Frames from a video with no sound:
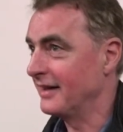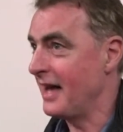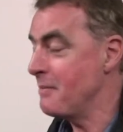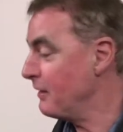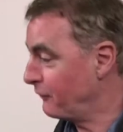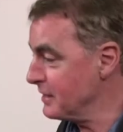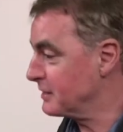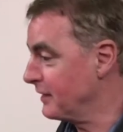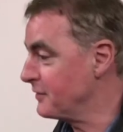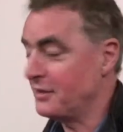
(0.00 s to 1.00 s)
I mean, for
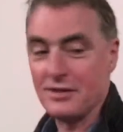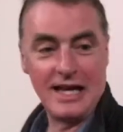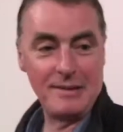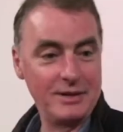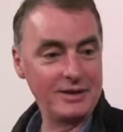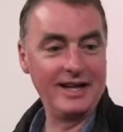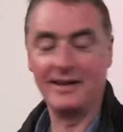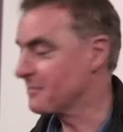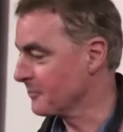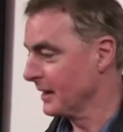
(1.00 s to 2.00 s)
instance, I'll give you another example, okay?
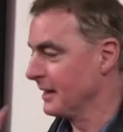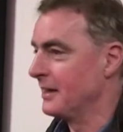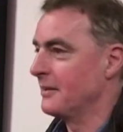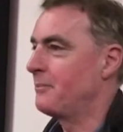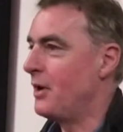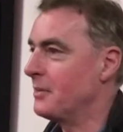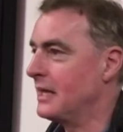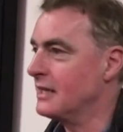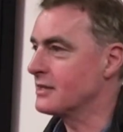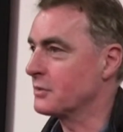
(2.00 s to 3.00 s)
Paul
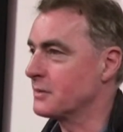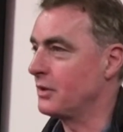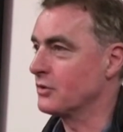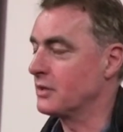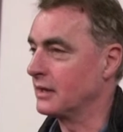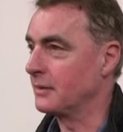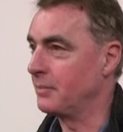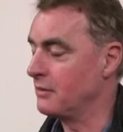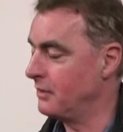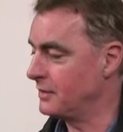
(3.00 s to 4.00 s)
McGuinness was approached, I think,
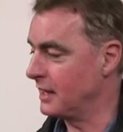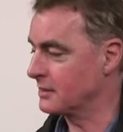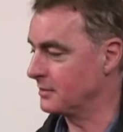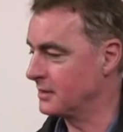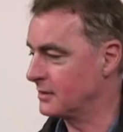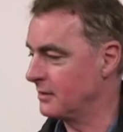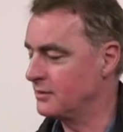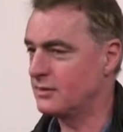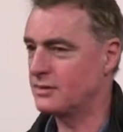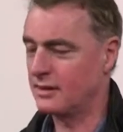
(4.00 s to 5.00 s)
by Riverdance some years ago,
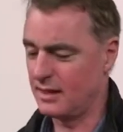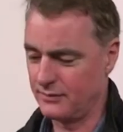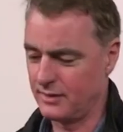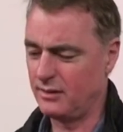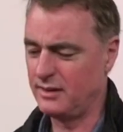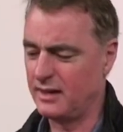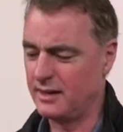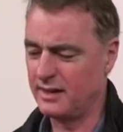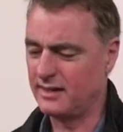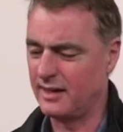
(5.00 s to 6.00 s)
and just to kind of say,
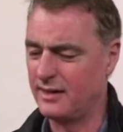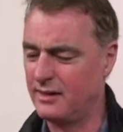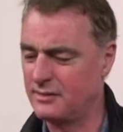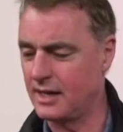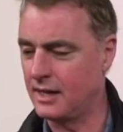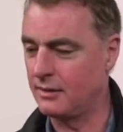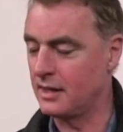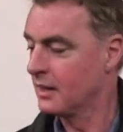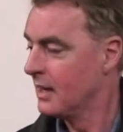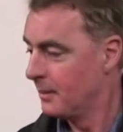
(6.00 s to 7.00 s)
here's 10
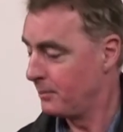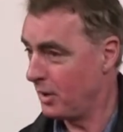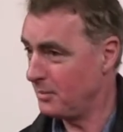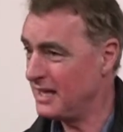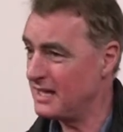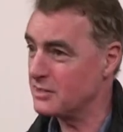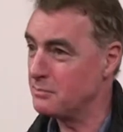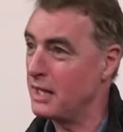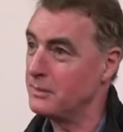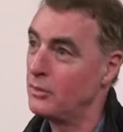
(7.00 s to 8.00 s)
grand. Paul McGuinness
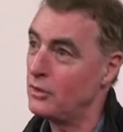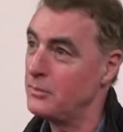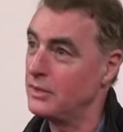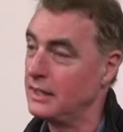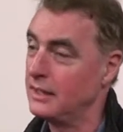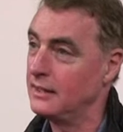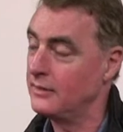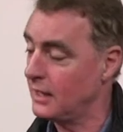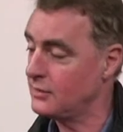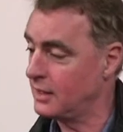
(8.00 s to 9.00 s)
made more money in
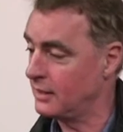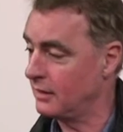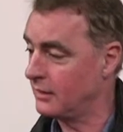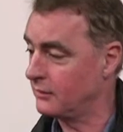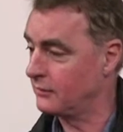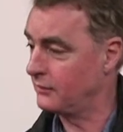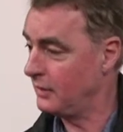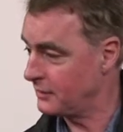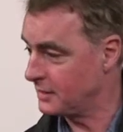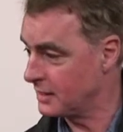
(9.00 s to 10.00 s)
that year out of
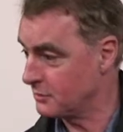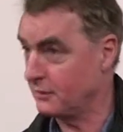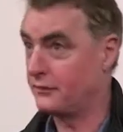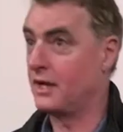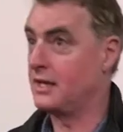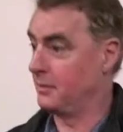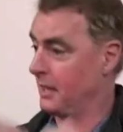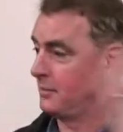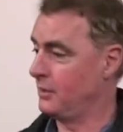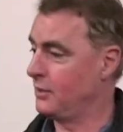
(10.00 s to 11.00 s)
Riverdance when it finally
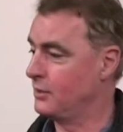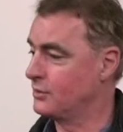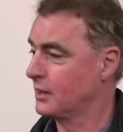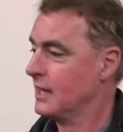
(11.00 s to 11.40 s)
became huge